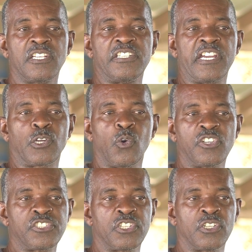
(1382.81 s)
they're
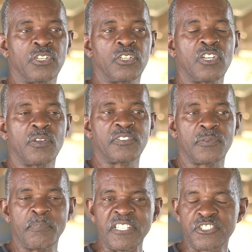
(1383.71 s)
going to
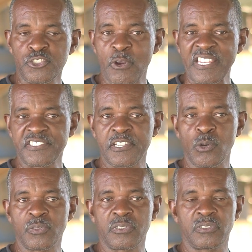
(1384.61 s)
be stressed
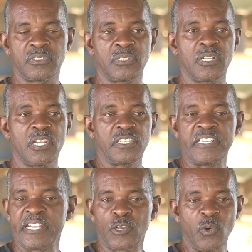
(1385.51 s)
out,
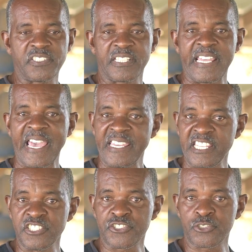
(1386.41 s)
they're going to get
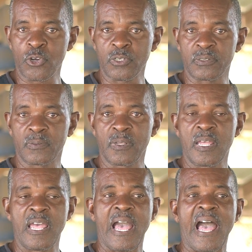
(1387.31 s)
heat stroke,
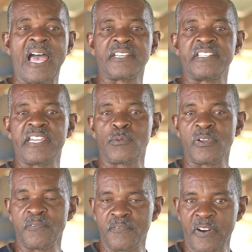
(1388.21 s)
and they
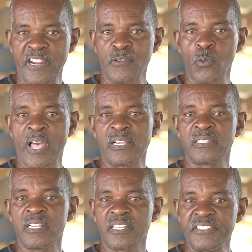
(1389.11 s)
will very
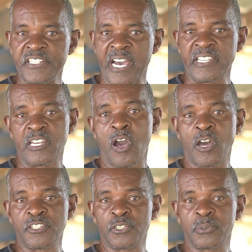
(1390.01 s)
well die
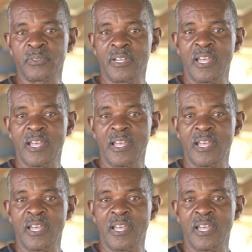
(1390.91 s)
on you.